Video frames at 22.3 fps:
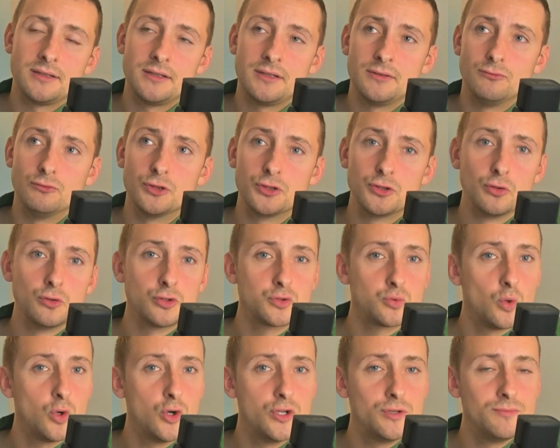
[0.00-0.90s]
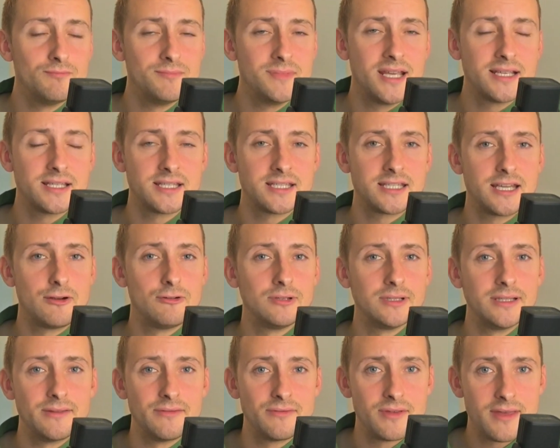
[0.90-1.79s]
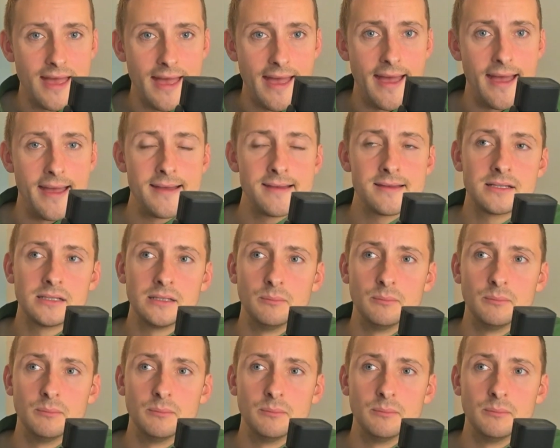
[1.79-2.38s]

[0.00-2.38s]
Results weren't necessarily there,